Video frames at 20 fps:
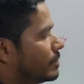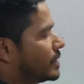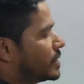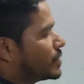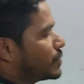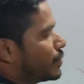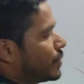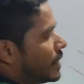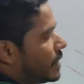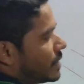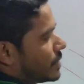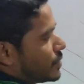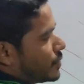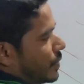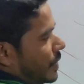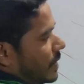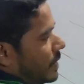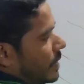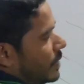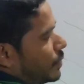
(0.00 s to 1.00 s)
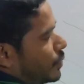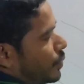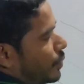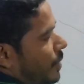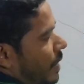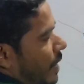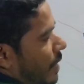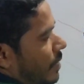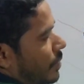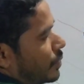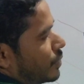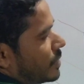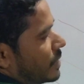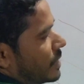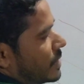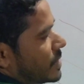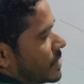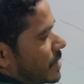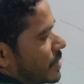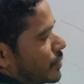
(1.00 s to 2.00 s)
So here, so I need to take out the
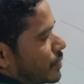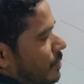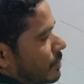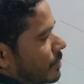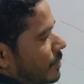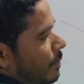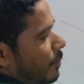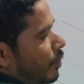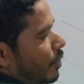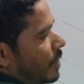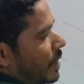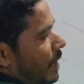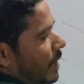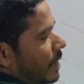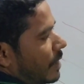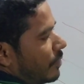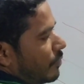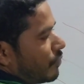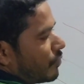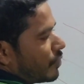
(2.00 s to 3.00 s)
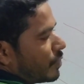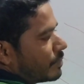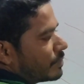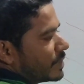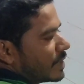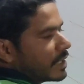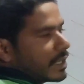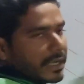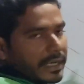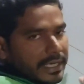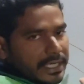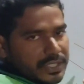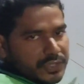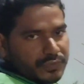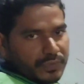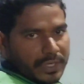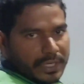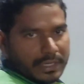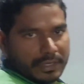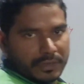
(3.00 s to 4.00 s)
distance of the point A from the
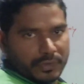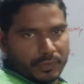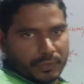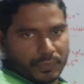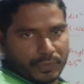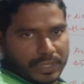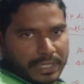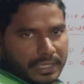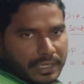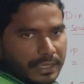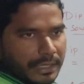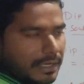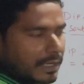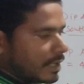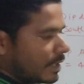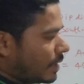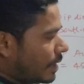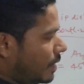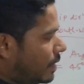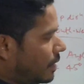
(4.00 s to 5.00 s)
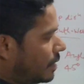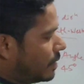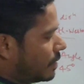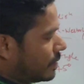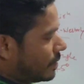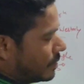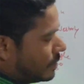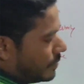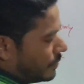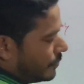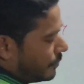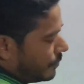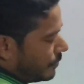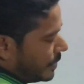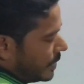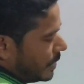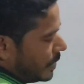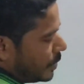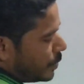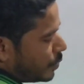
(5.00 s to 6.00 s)
xy, okay, and
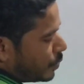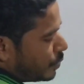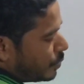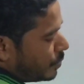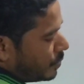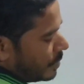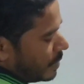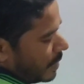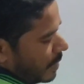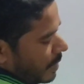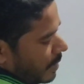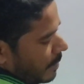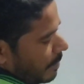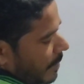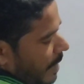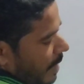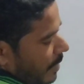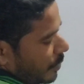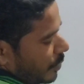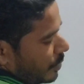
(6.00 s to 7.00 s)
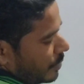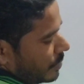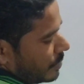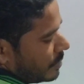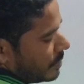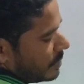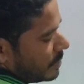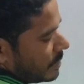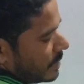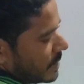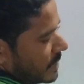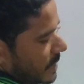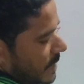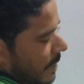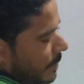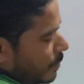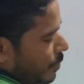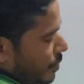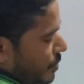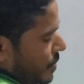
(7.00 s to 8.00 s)
we need to mark on the
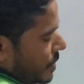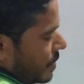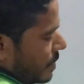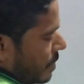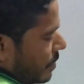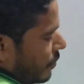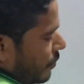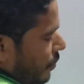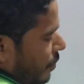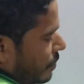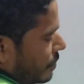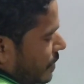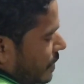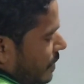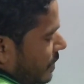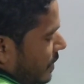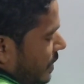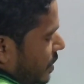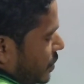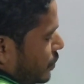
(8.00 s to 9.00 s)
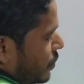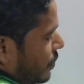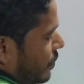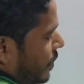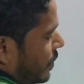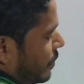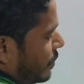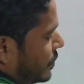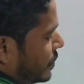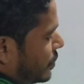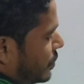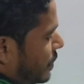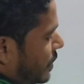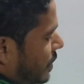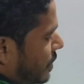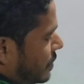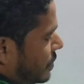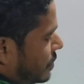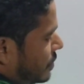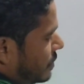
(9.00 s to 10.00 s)
same projector from the x1 y1. So
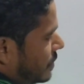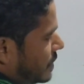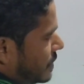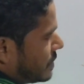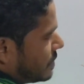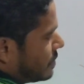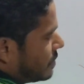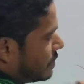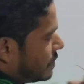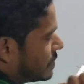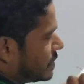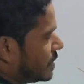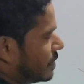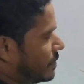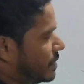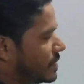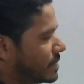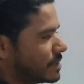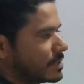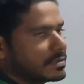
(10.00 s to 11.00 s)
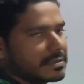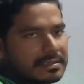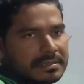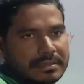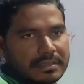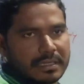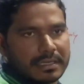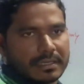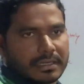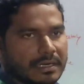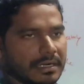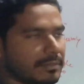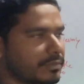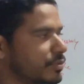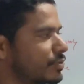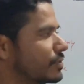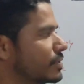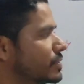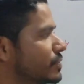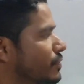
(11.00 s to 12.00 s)
here, so this same distance is there. Then
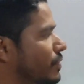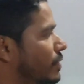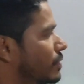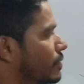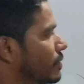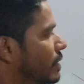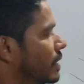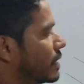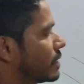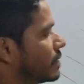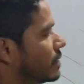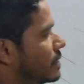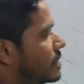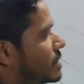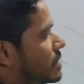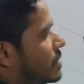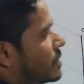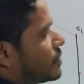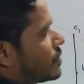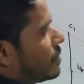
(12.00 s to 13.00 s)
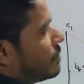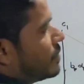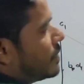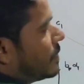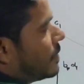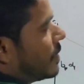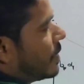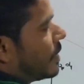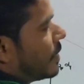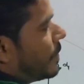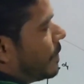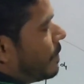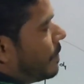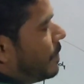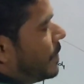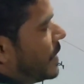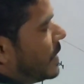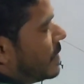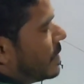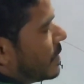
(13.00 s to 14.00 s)
afterwards we have to take the distance of the
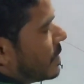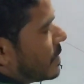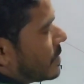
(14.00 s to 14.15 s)
B.